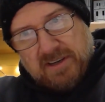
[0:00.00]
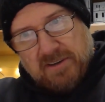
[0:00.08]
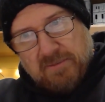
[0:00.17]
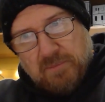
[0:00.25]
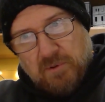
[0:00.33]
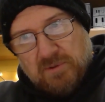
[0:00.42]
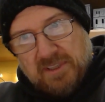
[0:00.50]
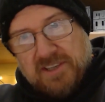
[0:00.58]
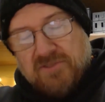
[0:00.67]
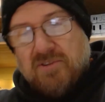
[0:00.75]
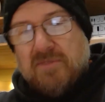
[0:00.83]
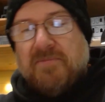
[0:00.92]
important
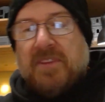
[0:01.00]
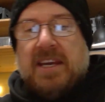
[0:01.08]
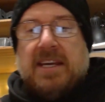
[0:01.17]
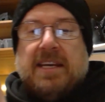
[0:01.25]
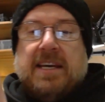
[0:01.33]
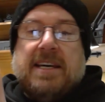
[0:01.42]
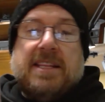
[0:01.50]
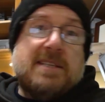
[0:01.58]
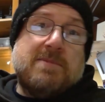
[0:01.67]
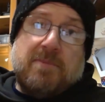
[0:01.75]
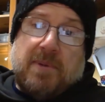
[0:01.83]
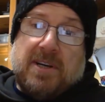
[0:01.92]
later on, that's
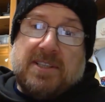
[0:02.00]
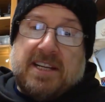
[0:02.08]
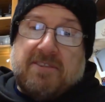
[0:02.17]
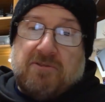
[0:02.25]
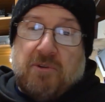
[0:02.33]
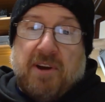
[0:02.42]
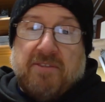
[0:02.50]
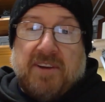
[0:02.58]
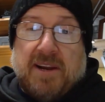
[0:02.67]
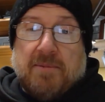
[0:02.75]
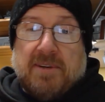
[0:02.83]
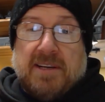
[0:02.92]
been passed down through our
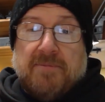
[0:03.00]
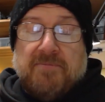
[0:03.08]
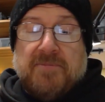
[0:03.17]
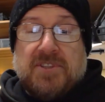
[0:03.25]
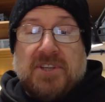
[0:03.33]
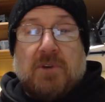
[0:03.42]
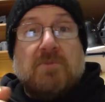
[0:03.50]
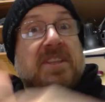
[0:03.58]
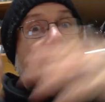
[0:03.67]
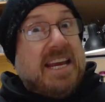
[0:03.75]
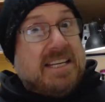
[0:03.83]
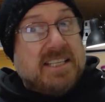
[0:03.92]
family. So
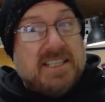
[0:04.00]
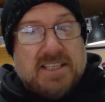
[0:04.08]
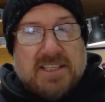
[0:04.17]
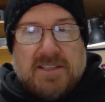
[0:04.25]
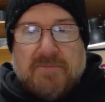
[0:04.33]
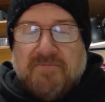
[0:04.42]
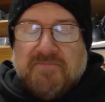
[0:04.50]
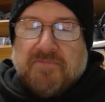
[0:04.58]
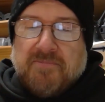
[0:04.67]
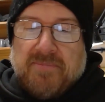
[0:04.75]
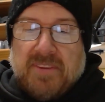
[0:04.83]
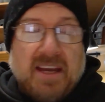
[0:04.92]
the Exodus,
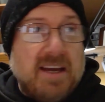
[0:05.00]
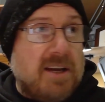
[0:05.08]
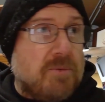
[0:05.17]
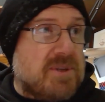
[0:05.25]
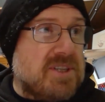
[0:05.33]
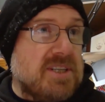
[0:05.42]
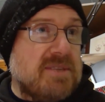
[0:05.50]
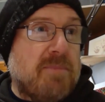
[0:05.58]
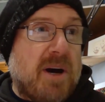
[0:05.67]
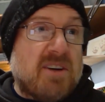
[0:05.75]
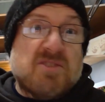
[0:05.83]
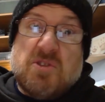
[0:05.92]
which is
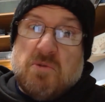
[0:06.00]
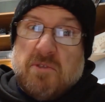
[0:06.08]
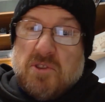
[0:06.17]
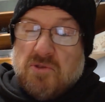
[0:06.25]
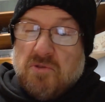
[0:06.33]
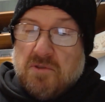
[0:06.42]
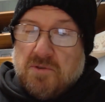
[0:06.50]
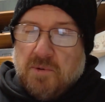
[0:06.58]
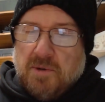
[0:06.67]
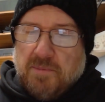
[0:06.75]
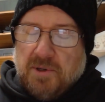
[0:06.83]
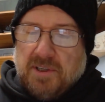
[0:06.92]
part 2 of the Truths
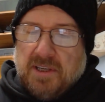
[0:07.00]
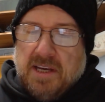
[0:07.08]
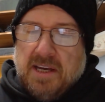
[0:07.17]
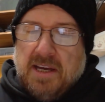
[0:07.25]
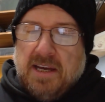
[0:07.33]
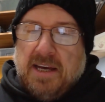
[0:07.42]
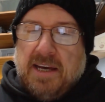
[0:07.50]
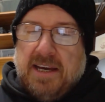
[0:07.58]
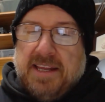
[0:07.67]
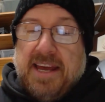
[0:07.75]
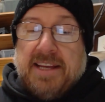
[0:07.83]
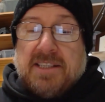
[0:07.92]
Workbook.
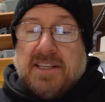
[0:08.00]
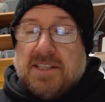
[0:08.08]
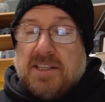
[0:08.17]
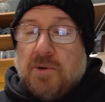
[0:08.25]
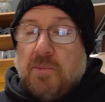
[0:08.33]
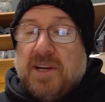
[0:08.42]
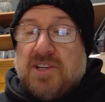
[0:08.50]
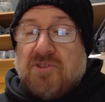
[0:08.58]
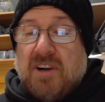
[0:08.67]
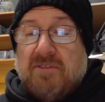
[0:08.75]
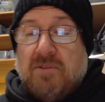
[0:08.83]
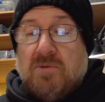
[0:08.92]
Exodus, so we
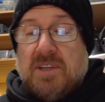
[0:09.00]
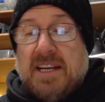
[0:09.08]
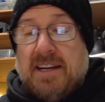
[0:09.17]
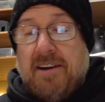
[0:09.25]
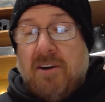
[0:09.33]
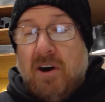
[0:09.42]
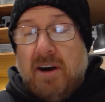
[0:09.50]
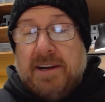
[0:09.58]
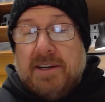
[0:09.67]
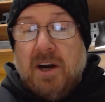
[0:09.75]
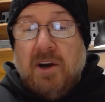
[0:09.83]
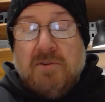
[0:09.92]
travelled in our
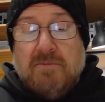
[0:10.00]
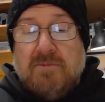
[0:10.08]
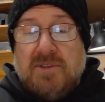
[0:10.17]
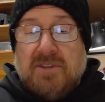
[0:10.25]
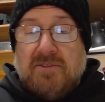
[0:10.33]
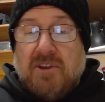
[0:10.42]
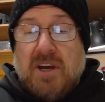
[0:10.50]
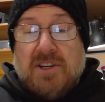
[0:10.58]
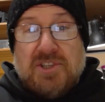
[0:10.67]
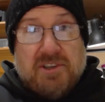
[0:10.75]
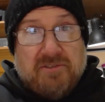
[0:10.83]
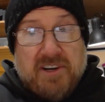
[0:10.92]
iron homes,
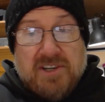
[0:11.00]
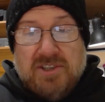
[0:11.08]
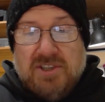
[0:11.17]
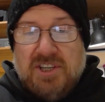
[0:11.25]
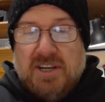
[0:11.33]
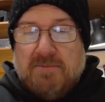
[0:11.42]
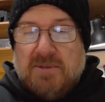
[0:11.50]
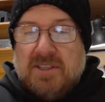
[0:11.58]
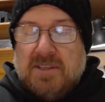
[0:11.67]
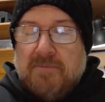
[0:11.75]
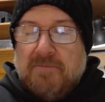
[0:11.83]
generation ships,